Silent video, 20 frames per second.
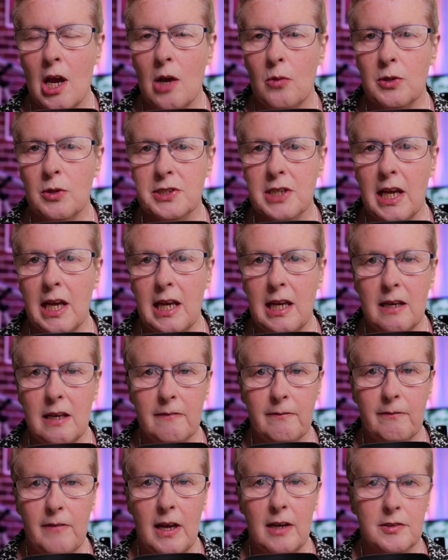was a hair
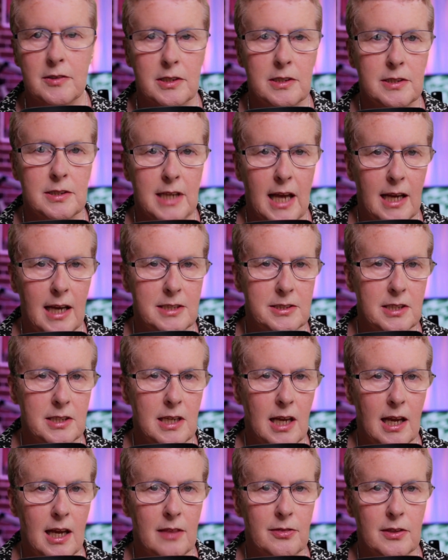found in
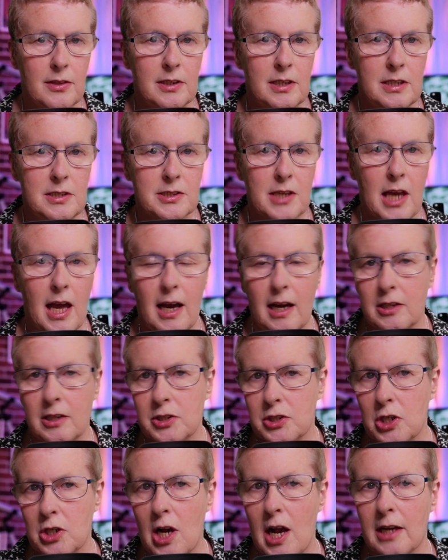Caylee Anthony's car
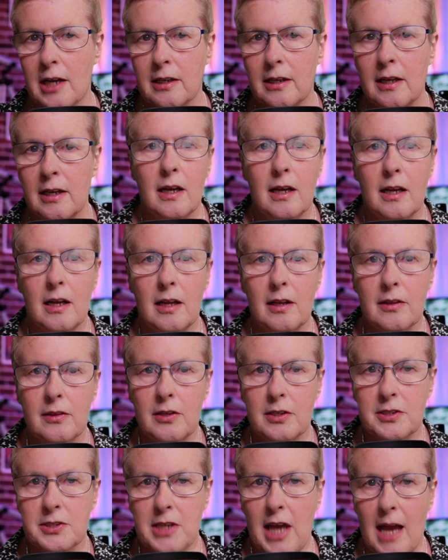trunk.
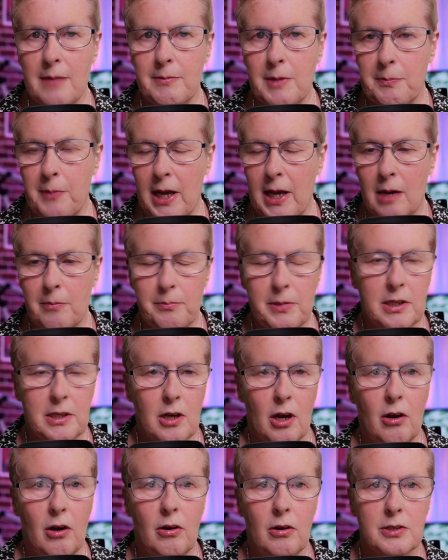This came about
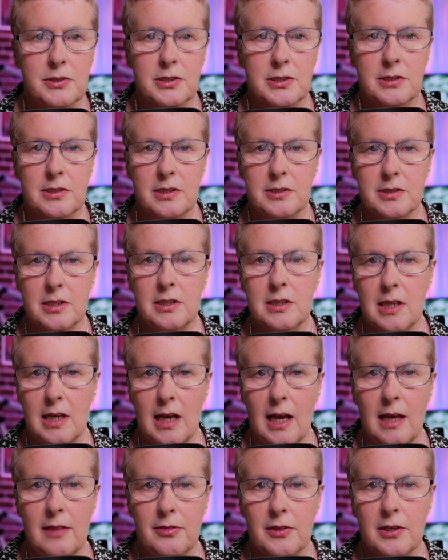because Cindy
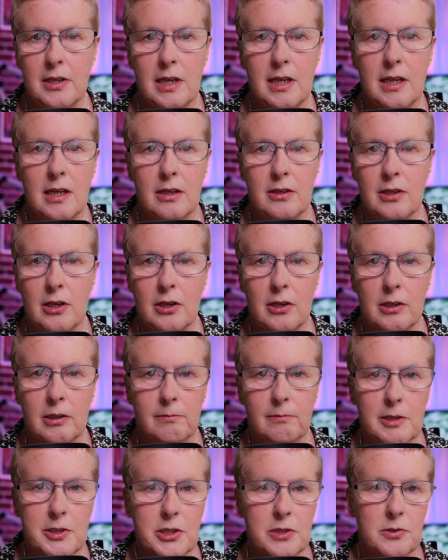Anthony, in her
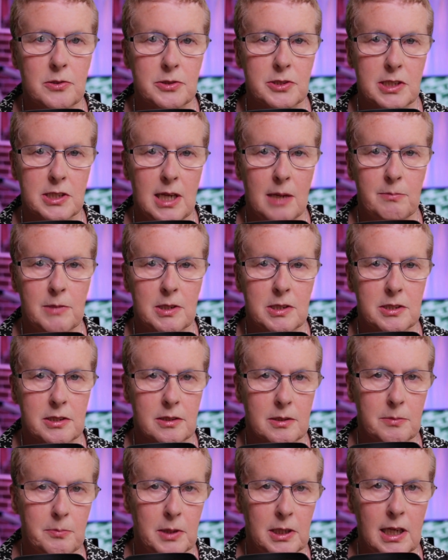original statement to
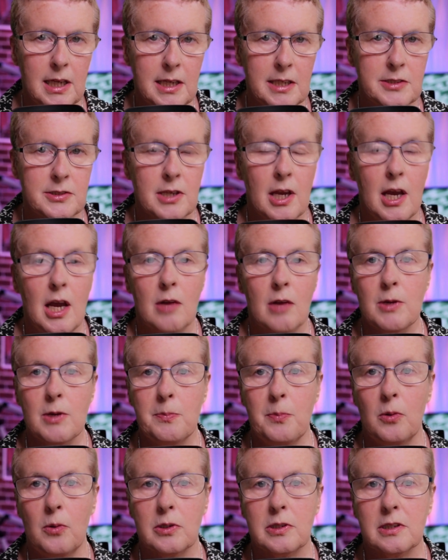the police,
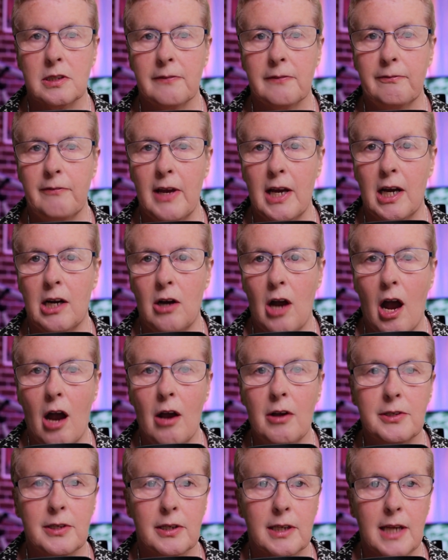reported a foul
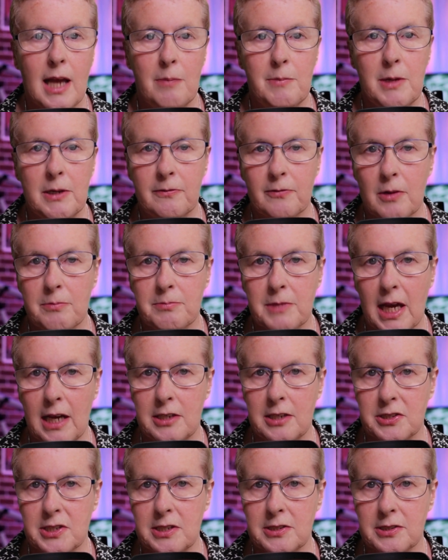odour coming from
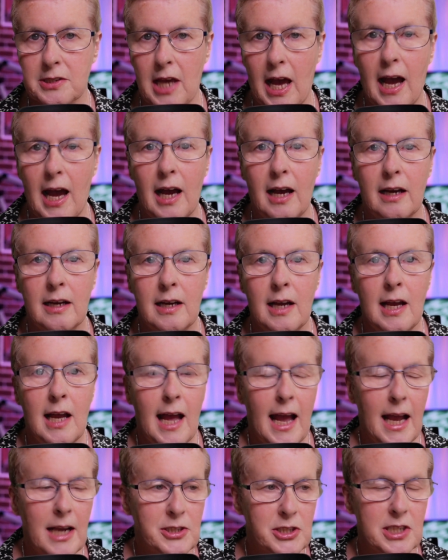Caylee's car,
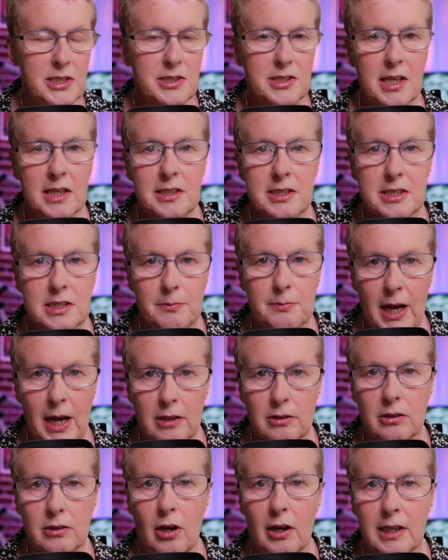and she said it
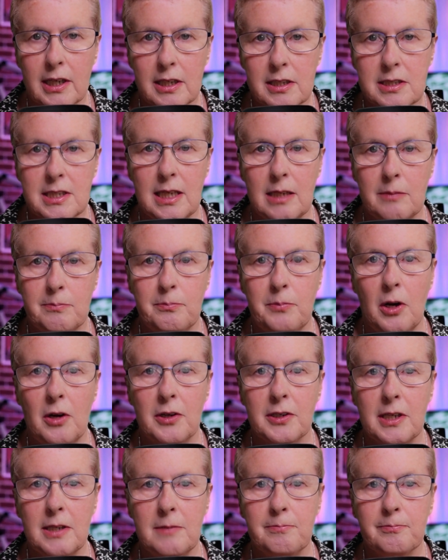smelled like a dead
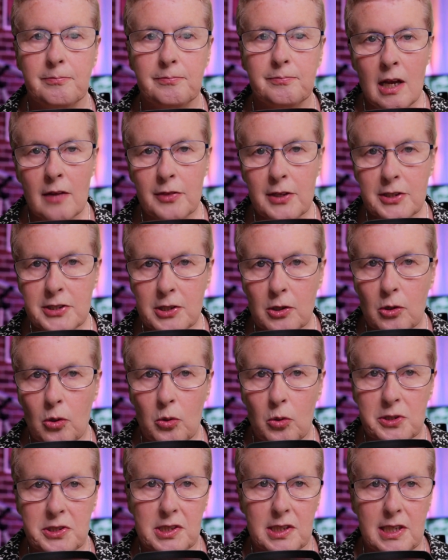body. This, of
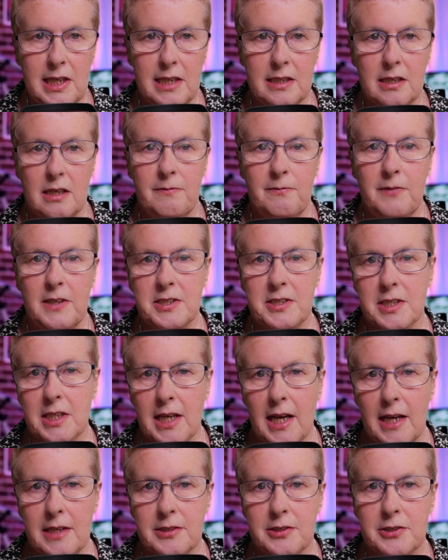course, led
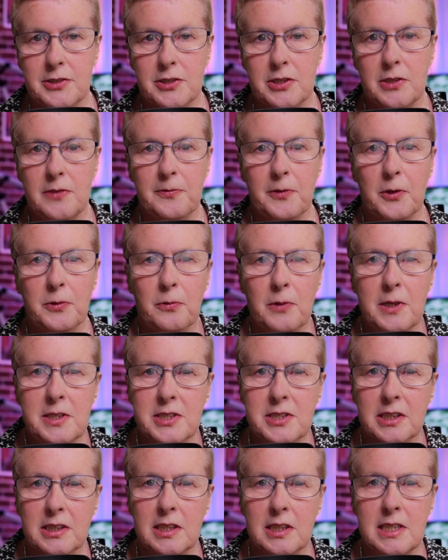investigators to
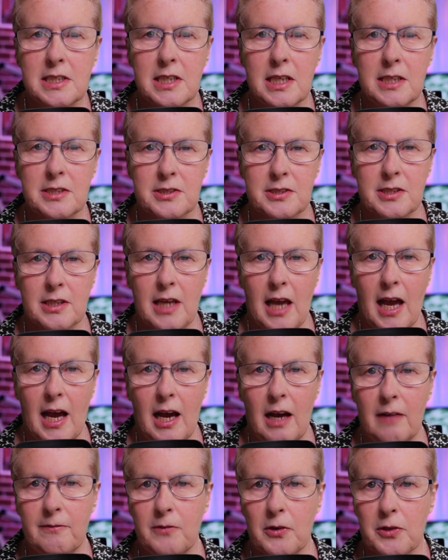forensically test the
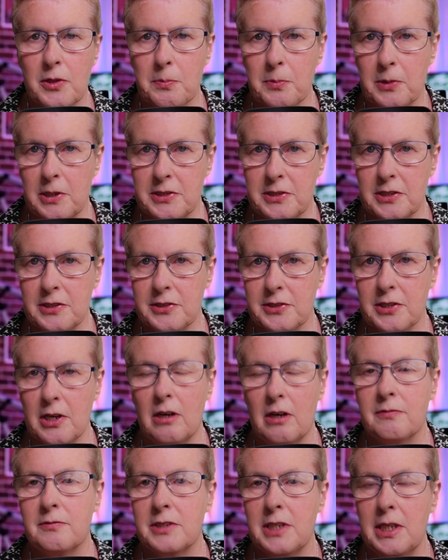car for the presence
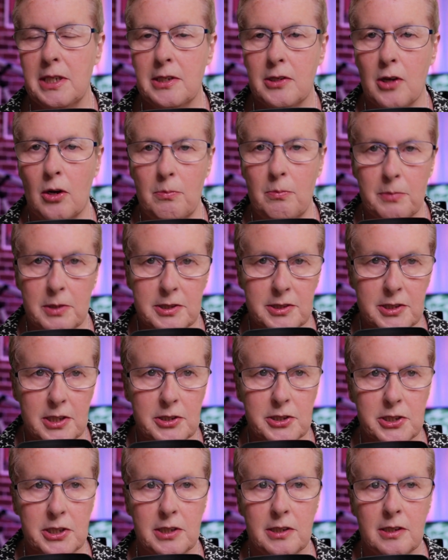of
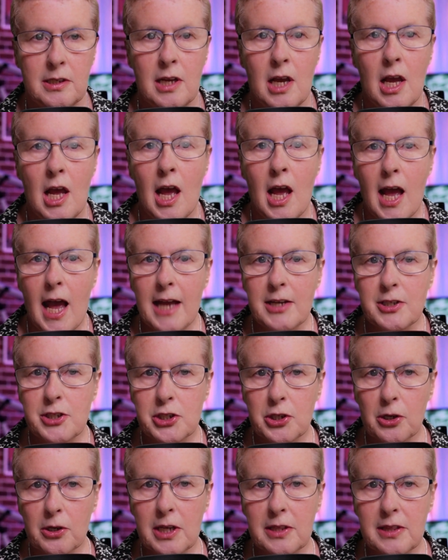decomposition, and
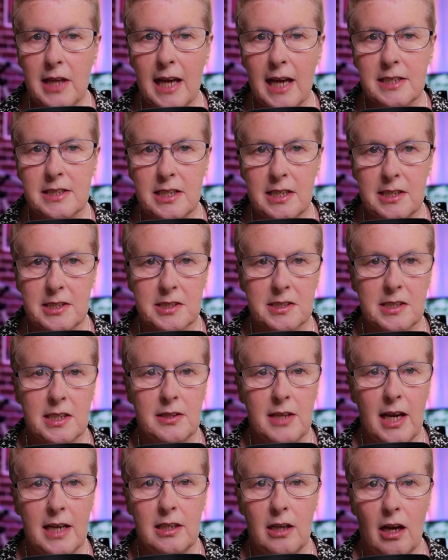during that testing
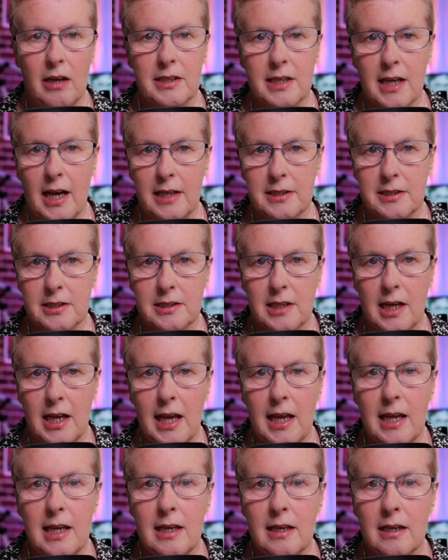they located a
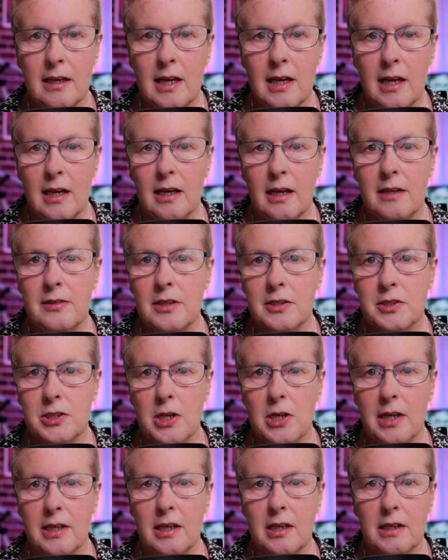hair in the
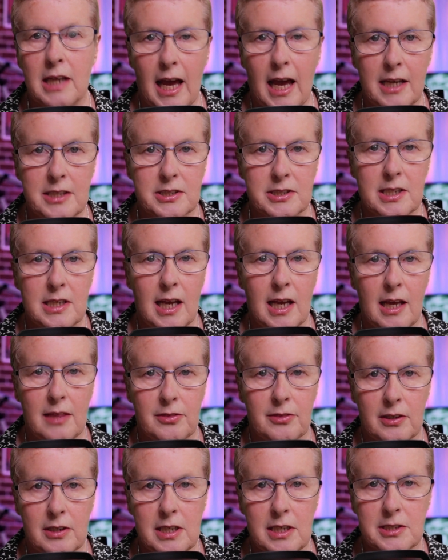trunk of Caylee
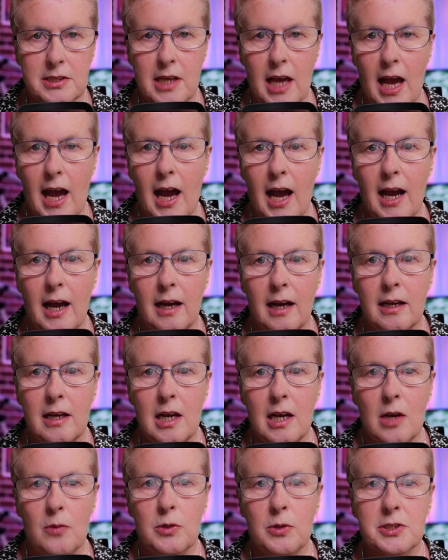Anthony's car,
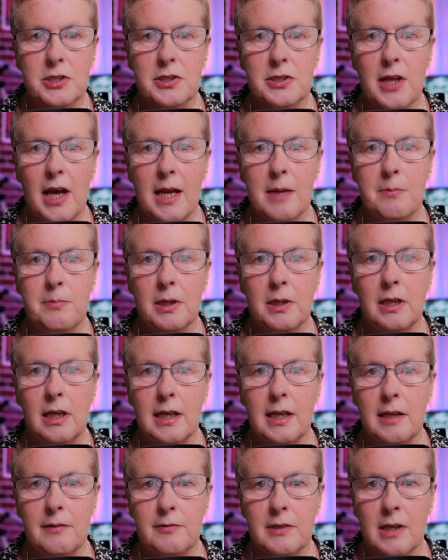which they
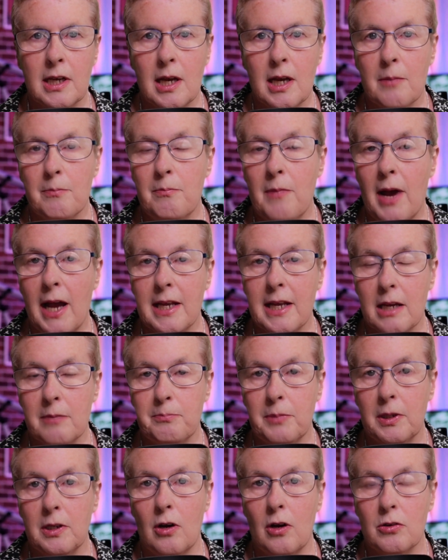believed may have
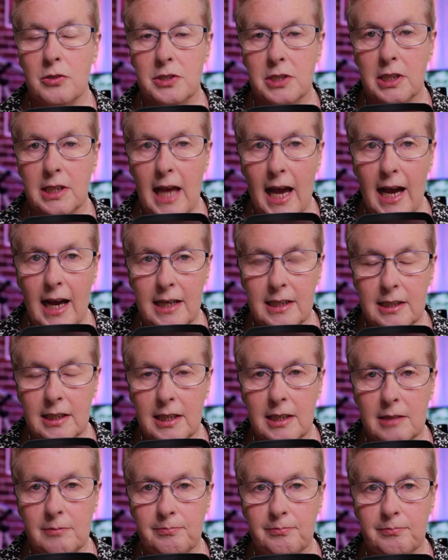belonged to
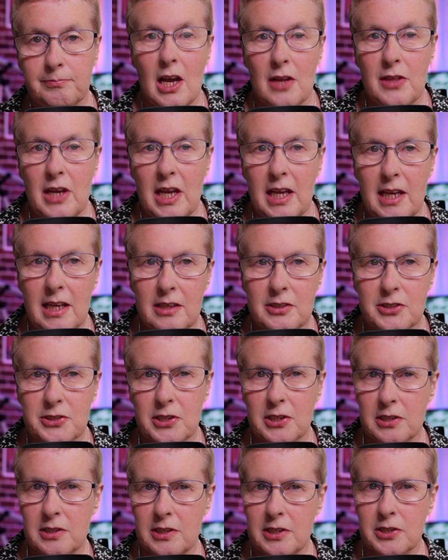Caylee. The hair
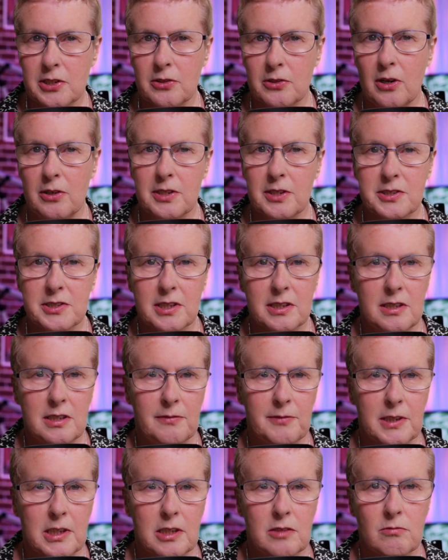certainly took on a
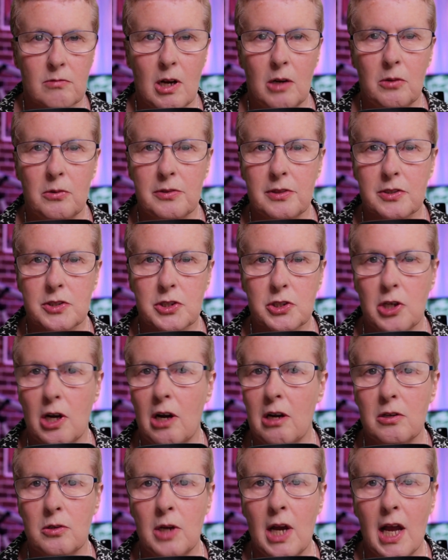significant role in the
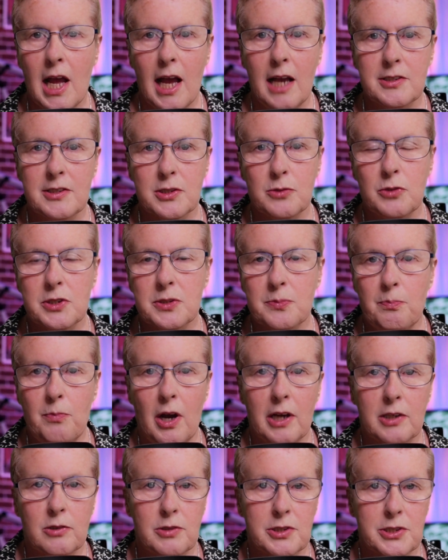trial, as it was
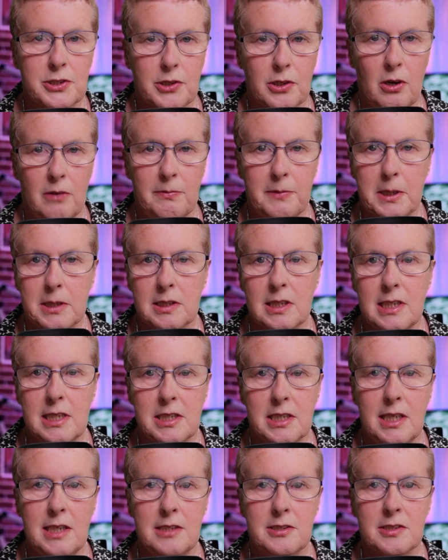microscopically
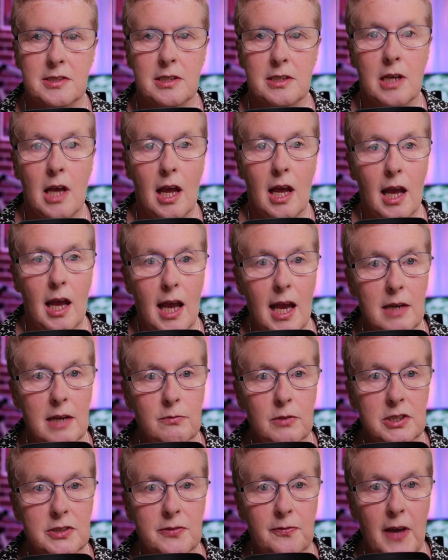tested and
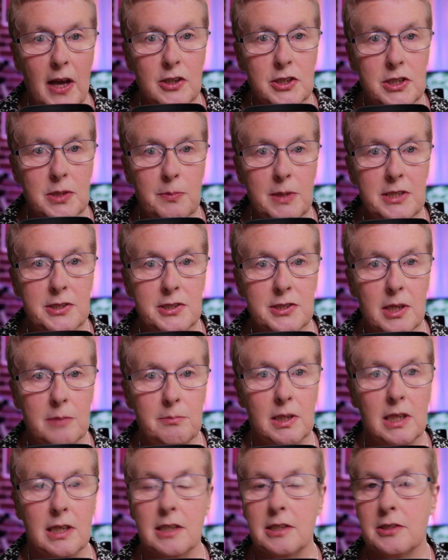was found to be
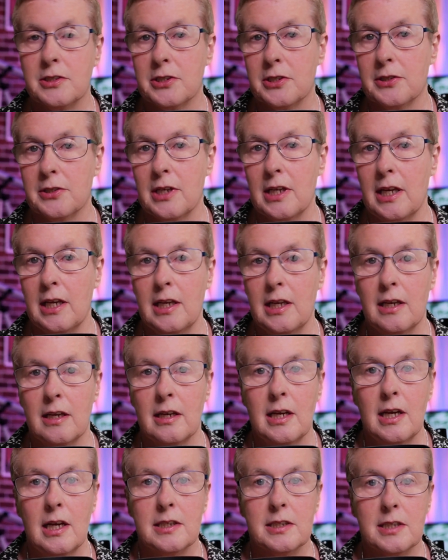similar to the hair
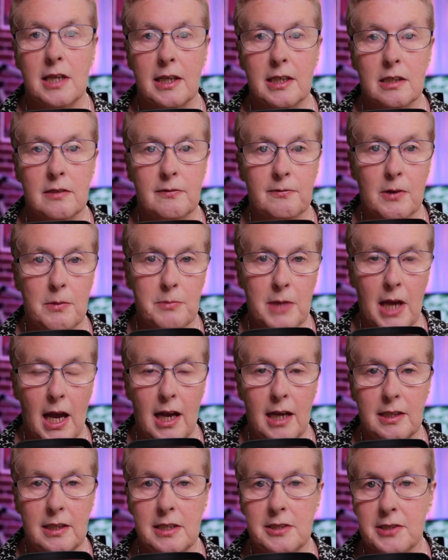taken from
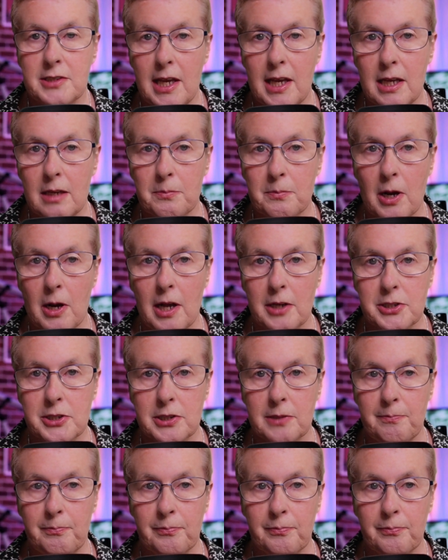Caylee's hairbrush.